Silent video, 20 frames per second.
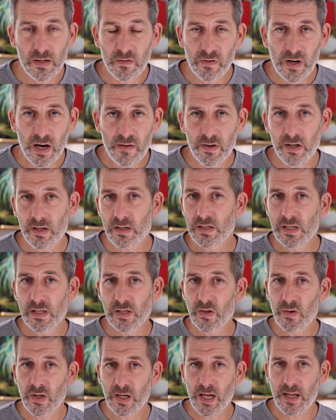take you forever to
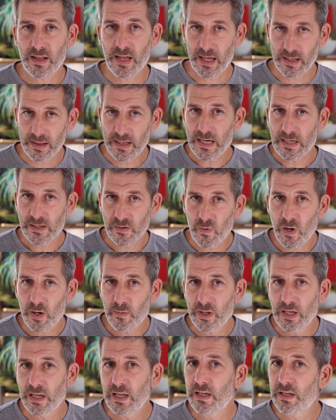do it like that. That's why
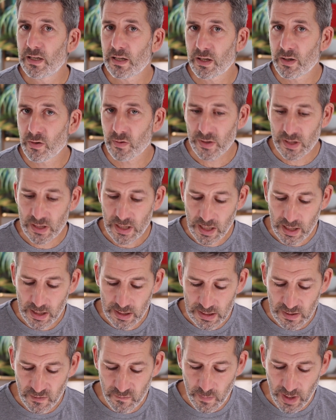we need an
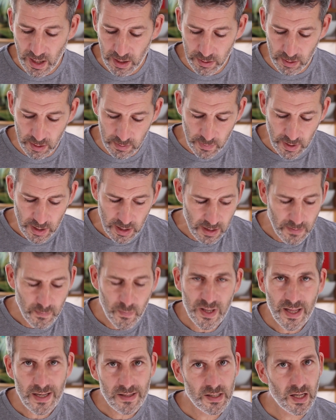alternative method, but,
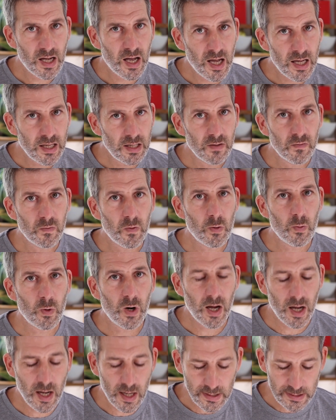but that's kind of what
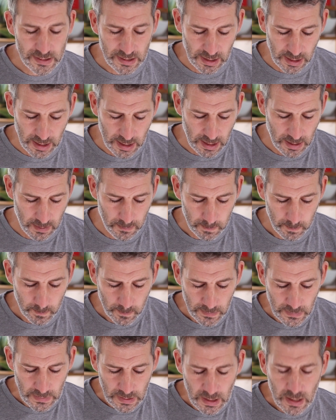we're asking here.
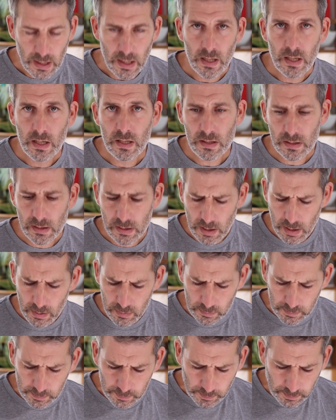
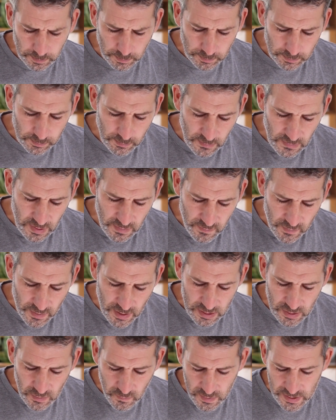So
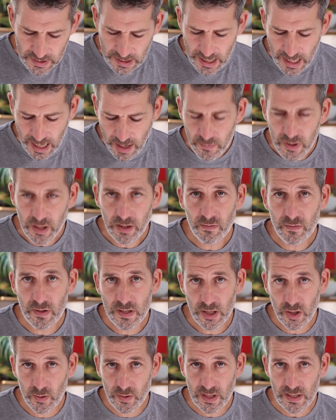first off we say how many
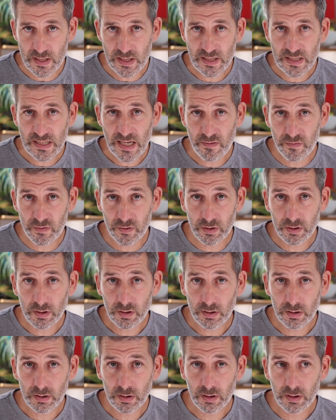threes go into 7.
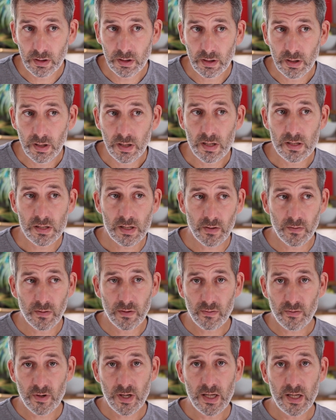So
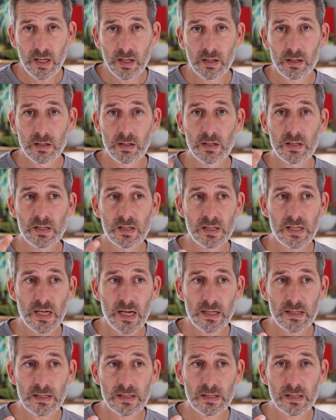3,
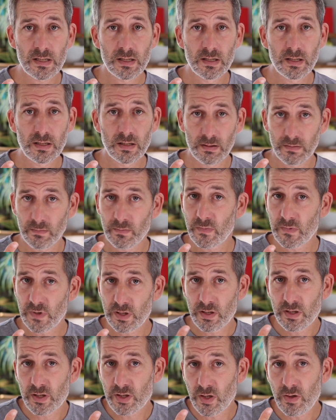6,
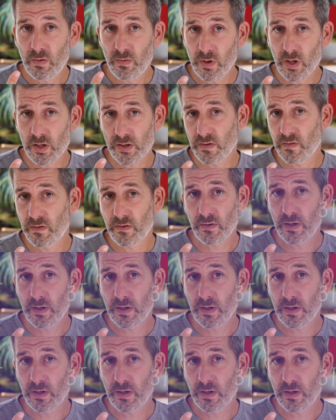two lots of